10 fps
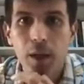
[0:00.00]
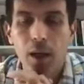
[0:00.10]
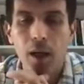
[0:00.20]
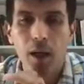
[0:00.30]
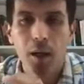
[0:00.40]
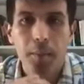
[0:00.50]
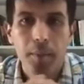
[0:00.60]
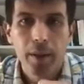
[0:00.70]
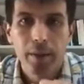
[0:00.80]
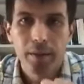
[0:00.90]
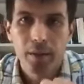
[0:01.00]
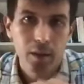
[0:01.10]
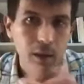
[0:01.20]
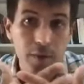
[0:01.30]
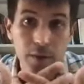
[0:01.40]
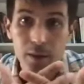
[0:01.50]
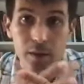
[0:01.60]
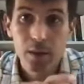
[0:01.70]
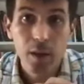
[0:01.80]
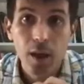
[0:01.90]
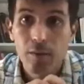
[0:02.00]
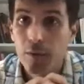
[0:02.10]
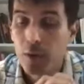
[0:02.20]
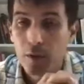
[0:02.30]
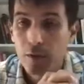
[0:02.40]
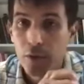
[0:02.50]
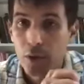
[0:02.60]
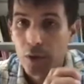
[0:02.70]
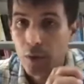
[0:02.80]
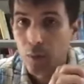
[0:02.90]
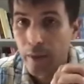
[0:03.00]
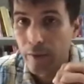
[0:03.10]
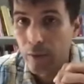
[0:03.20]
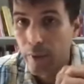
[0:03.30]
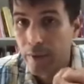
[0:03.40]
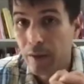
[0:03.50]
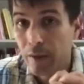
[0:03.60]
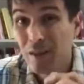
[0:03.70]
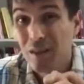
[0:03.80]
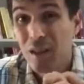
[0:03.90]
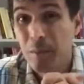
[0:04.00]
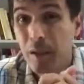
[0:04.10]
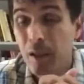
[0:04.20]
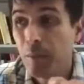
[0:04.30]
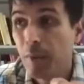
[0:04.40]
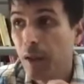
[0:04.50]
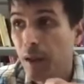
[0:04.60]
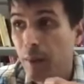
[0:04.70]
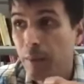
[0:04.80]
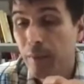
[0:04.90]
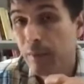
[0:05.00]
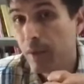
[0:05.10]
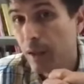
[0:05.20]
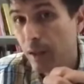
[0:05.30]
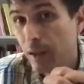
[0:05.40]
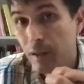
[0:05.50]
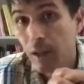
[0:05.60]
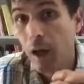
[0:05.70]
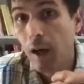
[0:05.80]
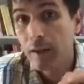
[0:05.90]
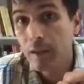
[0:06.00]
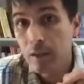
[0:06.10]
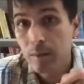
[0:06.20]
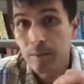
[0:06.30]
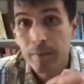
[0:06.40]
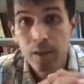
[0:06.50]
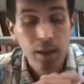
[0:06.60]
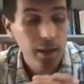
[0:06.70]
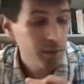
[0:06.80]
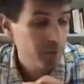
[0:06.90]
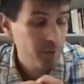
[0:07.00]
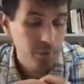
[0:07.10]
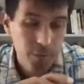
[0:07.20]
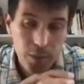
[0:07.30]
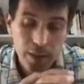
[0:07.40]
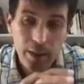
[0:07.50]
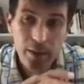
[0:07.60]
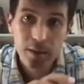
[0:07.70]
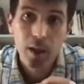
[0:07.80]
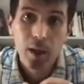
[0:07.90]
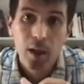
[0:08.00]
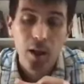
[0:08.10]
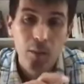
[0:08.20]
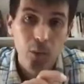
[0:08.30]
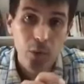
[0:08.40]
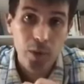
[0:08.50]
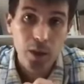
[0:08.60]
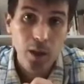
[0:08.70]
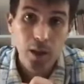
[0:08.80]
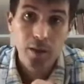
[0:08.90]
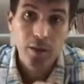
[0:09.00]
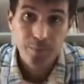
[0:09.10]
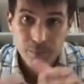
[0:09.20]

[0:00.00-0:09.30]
and often did not for whatever reason. This is coming up a lot in the last few days with regard